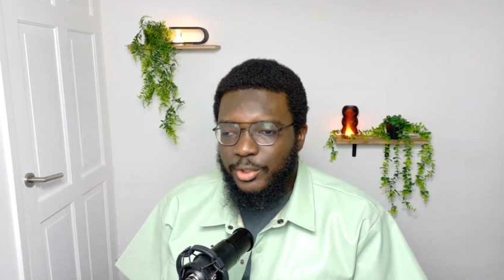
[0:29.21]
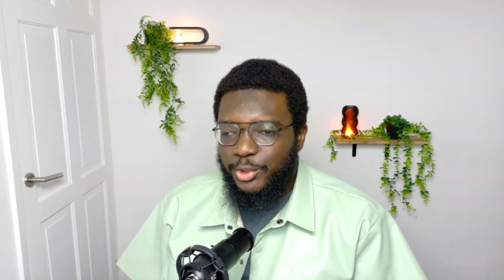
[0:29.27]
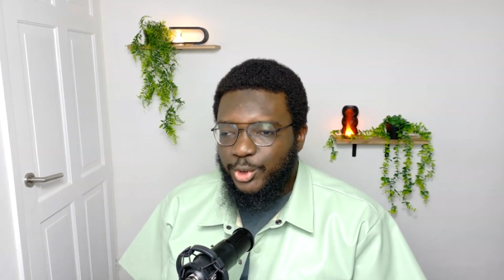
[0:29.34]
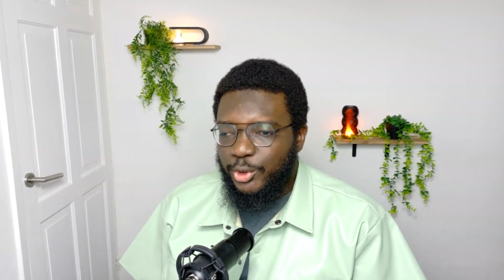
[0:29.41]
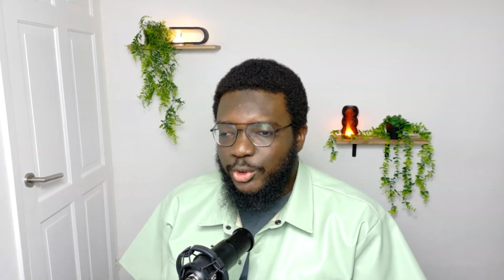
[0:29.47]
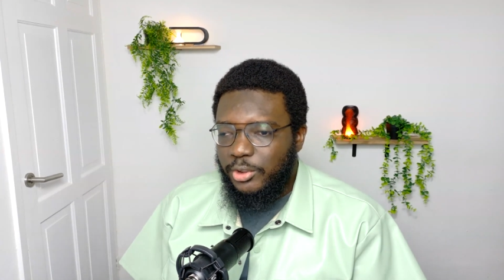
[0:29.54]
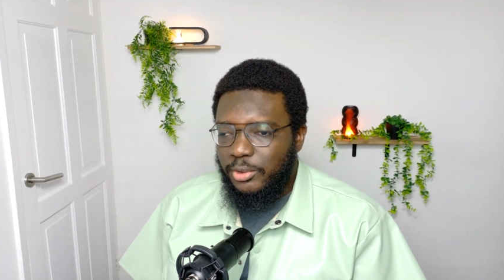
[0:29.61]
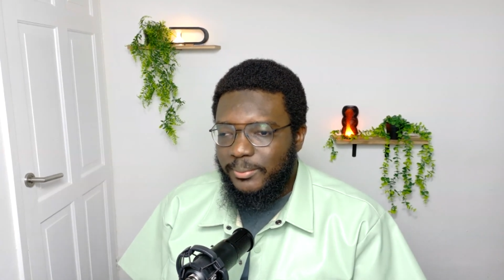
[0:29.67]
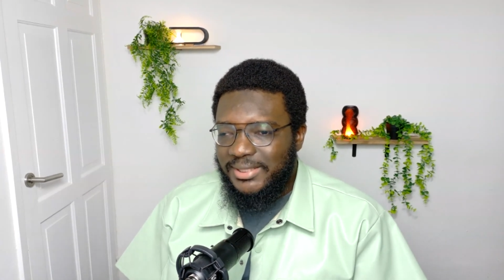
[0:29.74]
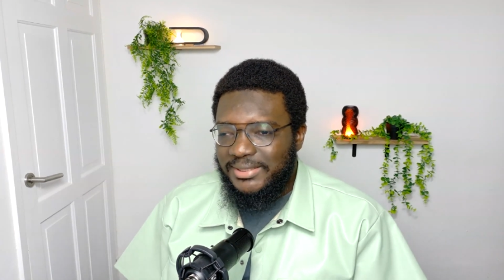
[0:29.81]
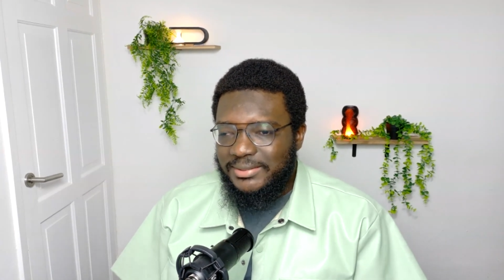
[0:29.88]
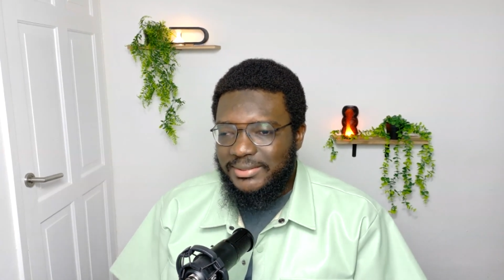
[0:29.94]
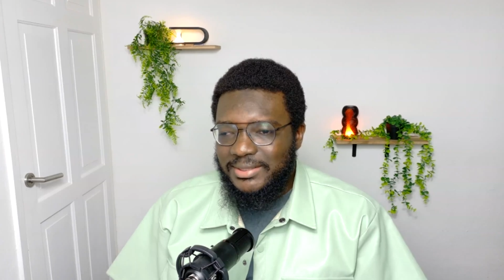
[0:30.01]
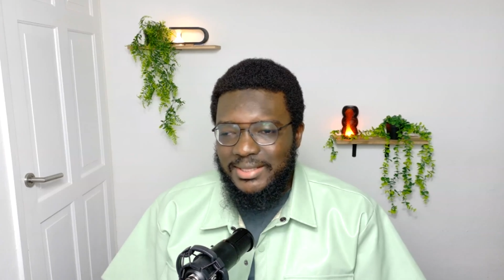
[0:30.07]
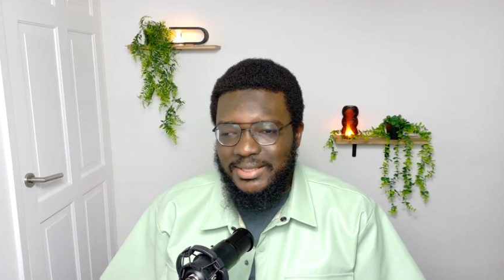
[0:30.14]

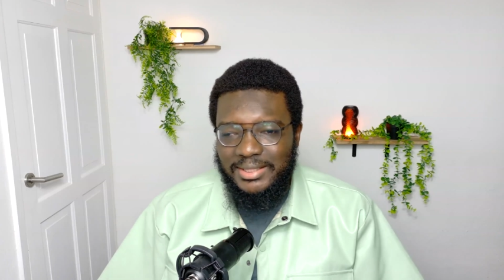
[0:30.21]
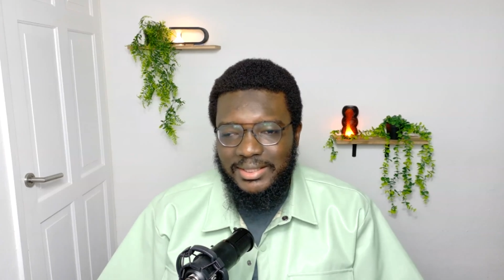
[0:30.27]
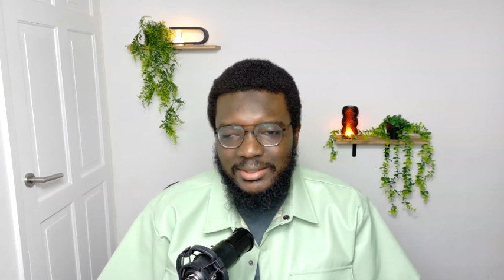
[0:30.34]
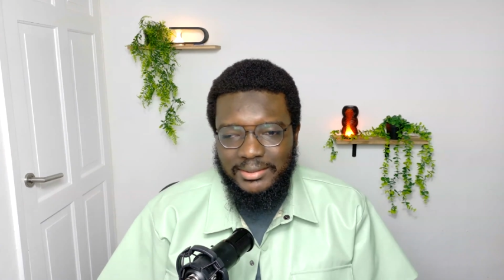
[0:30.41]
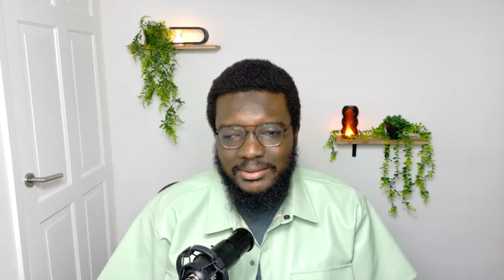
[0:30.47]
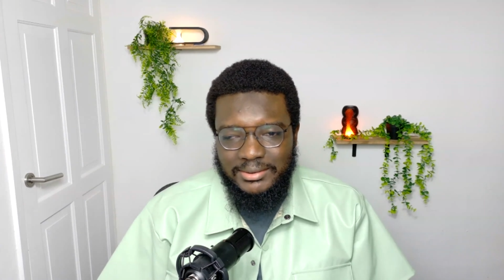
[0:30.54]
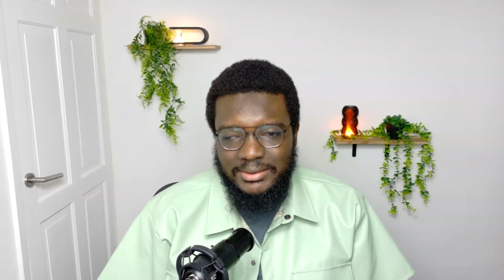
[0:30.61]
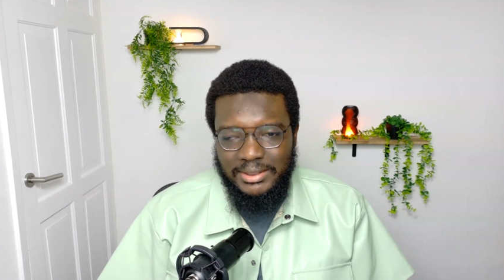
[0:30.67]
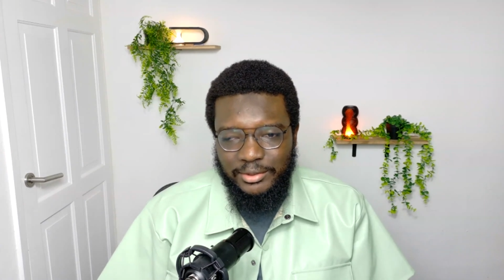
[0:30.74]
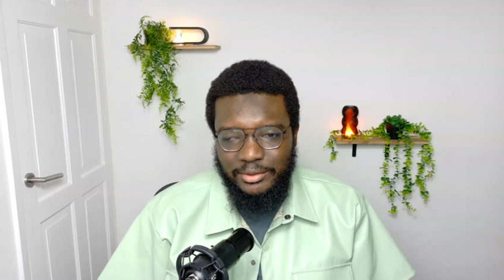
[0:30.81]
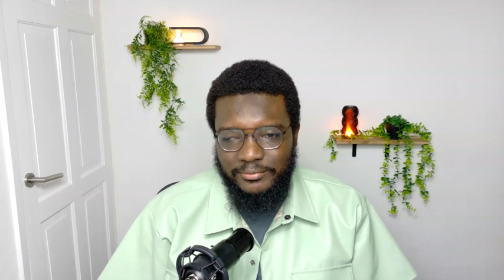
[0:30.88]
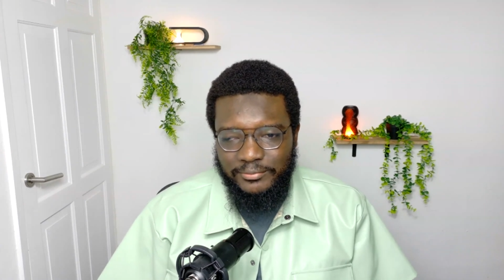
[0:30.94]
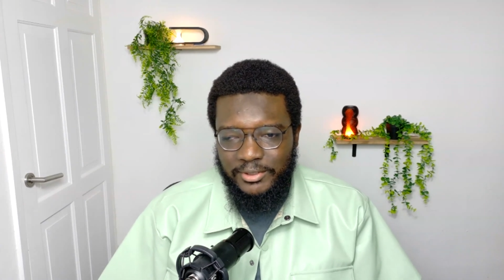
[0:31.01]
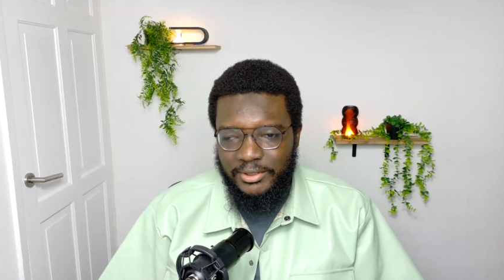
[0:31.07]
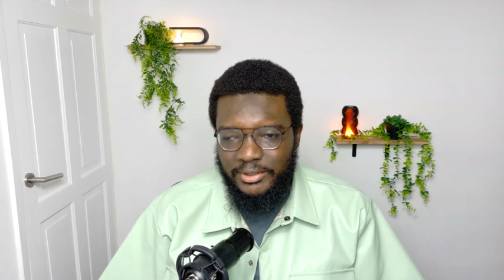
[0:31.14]
Documents the things that
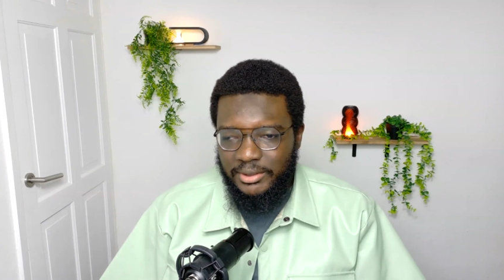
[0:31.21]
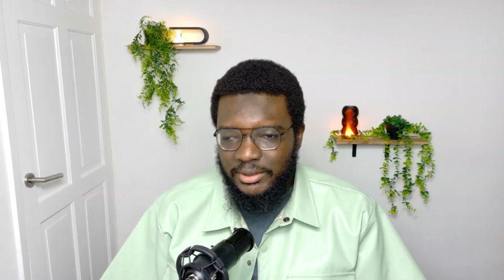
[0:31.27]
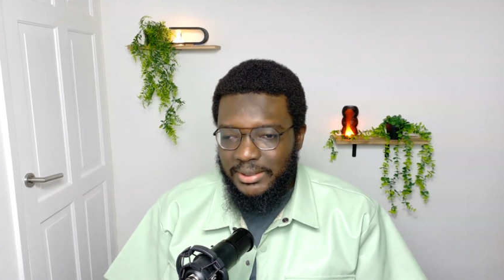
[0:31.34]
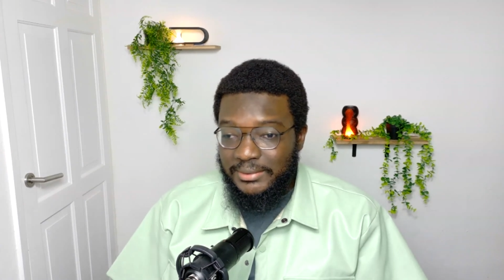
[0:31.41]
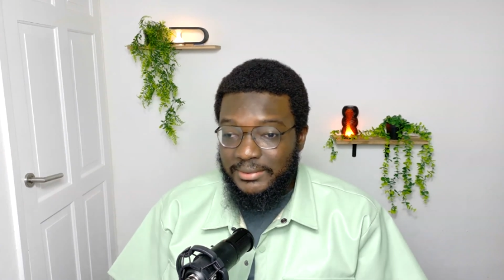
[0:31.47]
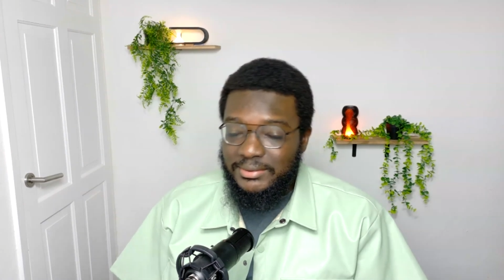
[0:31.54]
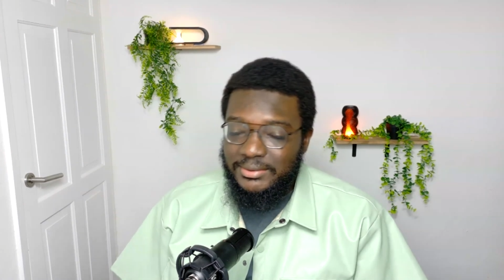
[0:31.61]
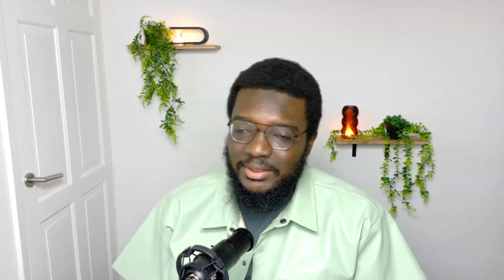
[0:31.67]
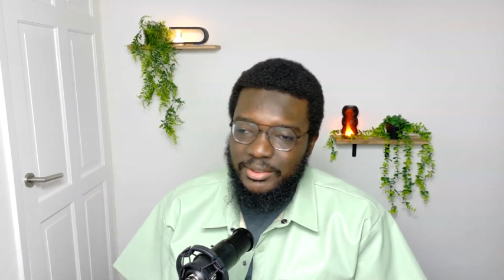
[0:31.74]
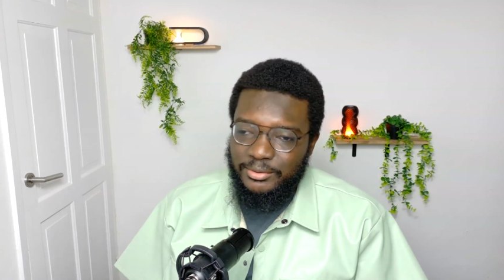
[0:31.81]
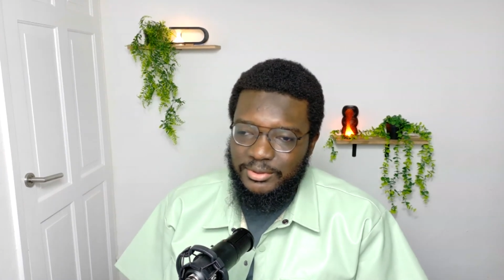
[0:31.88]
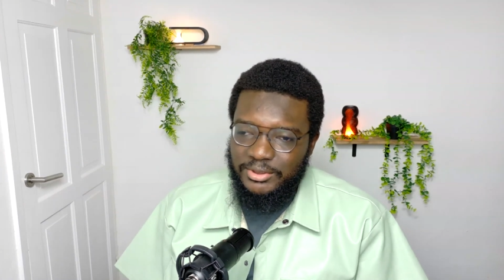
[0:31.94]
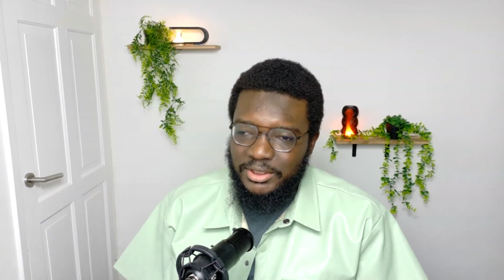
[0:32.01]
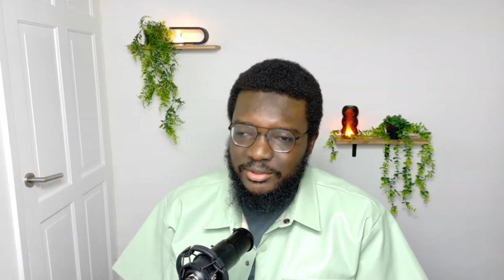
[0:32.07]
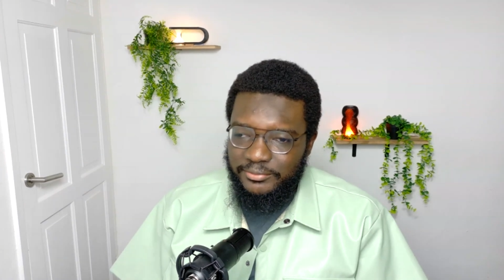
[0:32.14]
you've learned and the
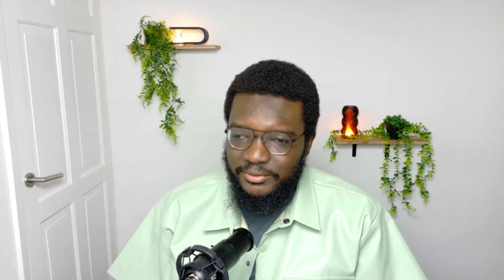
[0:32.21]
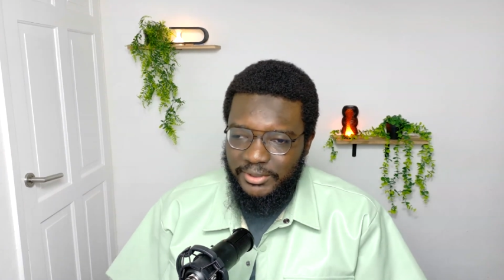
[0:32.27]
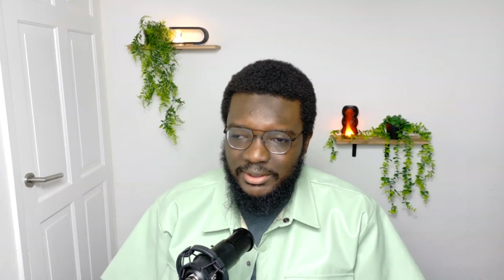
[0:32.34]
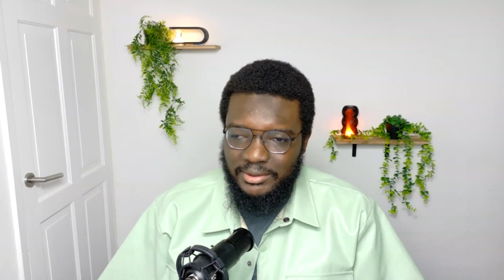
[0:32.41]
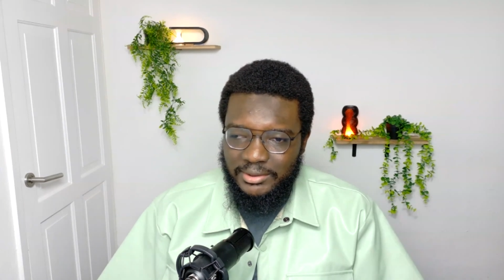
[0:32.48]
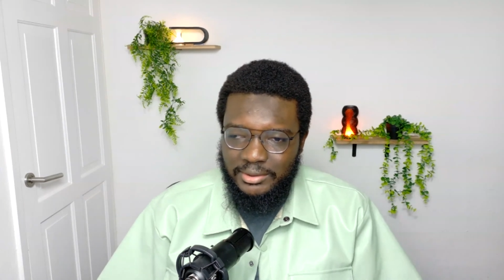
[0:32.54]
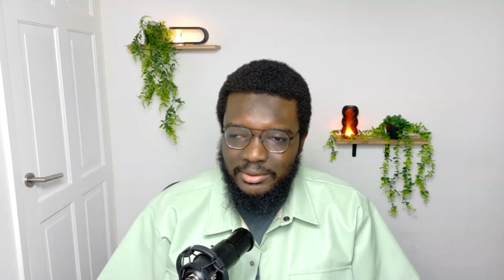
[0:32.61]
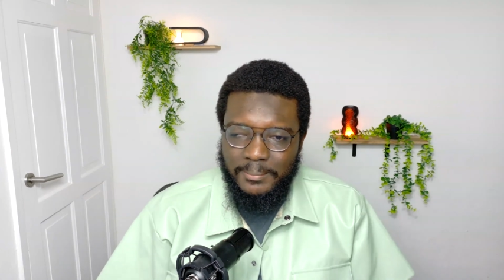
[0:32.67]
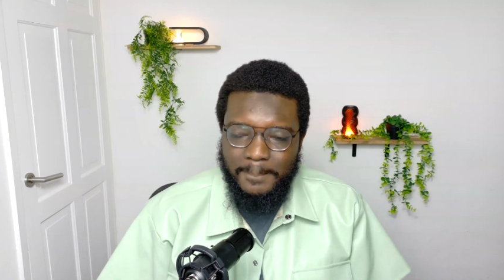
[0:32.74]
skills that you've gained